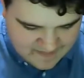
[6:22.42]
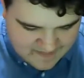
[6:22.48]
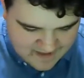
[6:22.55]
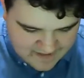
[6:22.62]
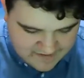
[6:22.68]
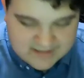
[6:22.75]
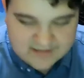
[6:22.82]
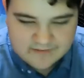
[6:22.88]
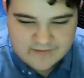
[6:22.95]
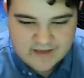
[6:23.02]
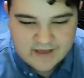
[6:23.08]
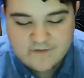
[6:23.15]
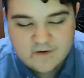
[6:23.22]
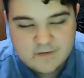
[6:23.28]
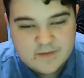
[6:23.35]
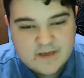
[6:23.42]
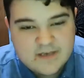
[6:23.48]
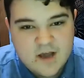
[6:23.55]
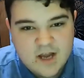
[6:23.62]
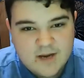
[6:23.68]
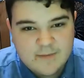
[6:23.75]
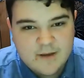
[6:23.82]
think it's going to be it for me
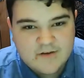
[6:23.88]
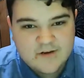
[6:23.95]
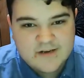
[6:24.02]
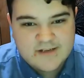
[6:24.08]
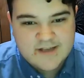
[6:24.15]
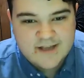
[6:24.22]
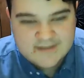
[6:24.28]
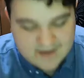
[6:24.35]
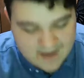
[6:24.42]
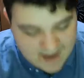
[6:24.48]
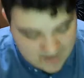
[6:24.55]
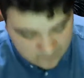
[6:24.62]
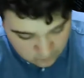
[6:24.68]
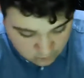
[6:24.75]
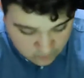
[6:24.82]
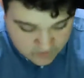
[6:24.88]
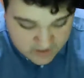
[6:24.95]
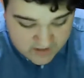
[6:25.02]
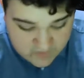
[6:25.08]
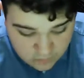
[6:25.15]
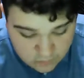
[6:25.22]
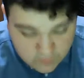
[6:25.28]
talking about Dirty Dancing. I
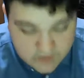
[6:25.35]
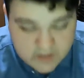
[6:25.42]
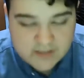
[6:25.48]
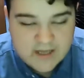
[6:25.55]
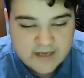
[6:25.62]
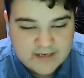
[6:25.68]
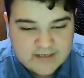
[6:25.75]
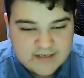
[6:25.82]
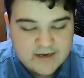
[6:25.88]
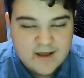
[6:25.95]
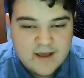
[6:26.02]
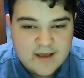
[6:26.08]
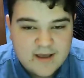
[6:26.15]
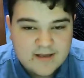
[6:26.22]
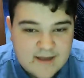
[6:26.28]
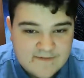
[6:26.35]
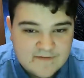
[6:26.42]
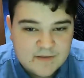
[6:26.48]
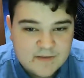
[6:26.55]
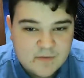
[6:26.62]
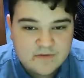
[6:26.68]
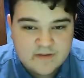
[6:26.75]
really, really liked it.
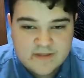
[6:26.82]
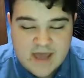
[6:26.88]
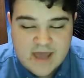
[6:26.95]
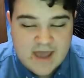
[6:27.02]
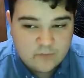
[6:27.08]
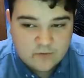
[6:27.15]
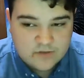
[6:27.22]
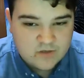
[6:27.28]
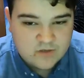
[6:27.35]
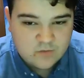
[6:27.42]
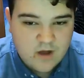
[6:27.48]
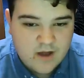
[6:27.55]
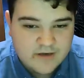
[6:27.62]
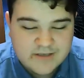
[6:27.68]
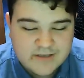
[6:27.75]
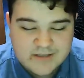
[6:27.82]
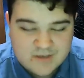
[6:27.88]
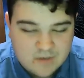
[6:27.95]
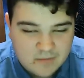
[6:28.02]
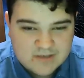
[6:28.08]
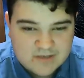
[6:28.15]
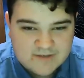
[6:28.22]
Definitely a movie that everyone should watch. It's
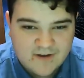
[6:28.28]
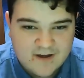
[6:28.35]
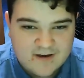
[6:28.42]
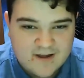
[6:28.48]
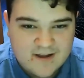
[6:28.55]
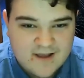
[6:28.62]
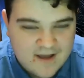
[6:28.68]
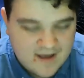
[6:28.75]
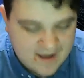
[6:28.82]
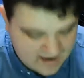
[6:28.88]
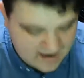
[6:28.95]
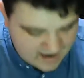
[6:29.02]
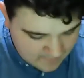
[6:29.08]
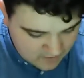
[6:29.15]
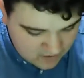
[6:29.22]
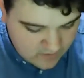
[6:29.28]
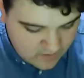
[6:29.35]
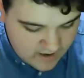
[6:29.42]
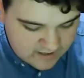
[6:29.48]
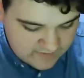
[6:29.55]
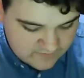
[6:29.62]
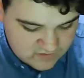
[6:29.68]
so much fun. And I'm going to go
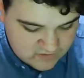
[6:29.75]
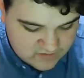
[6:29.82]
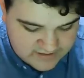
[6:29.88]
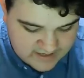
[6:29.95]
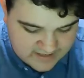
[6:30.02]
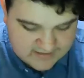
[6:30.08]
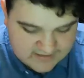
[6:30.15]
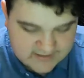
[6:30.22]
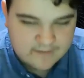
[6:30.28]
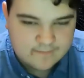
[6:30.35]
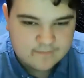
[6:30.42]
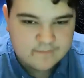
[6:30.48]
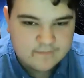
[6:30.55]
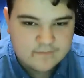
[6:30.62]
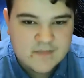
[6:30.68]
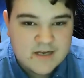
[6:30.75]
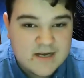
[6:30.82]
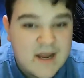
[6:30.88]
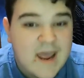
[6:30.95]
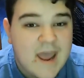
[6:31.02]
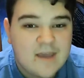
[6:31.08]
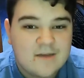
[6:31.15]
ahead and give Dirty Dancing an
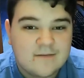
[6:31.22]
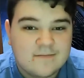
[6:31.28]
A.